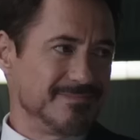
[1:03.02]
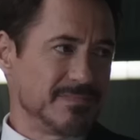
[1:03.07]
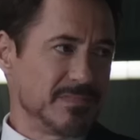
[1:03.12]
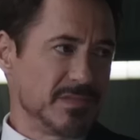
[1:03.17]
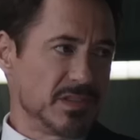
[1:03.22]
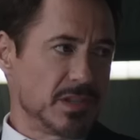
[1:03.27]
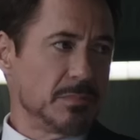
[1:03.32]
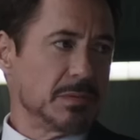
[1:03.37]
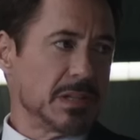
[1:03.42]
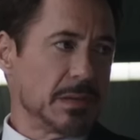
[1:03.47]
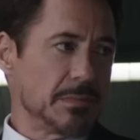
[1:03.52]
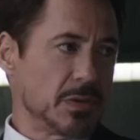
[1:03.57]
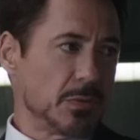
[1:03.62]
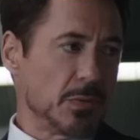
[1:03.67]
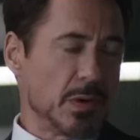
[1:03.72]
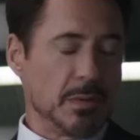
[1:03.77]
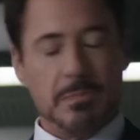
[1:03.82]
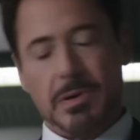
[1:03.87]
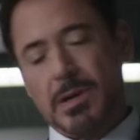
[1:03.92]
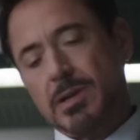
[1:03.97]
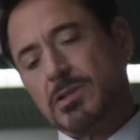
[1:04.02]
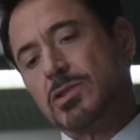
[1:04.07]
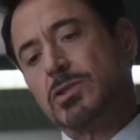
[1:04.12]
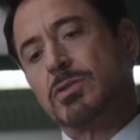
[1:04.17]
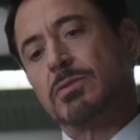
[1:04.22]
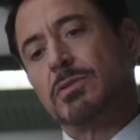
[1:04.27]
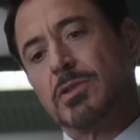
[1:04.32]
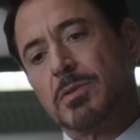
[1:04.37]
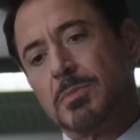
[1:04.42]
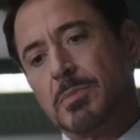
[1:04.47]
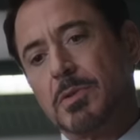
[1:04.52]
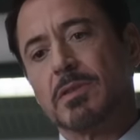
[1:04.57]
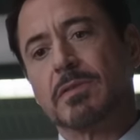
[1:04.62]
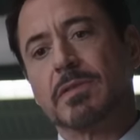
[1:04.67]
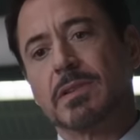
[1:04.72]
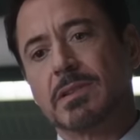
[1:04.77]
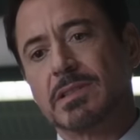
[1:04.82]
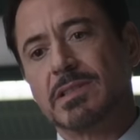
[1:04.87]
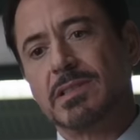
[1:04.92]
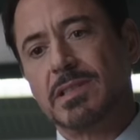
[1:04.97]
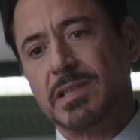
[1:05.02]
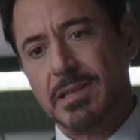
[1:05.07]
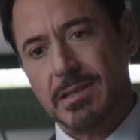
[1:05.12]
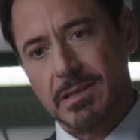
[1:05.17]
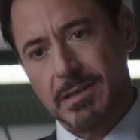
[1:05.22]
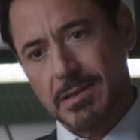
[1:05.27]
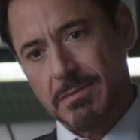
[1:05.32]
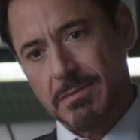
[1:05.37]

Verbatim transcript: Sometimes I want to punch you in your perfect teeth.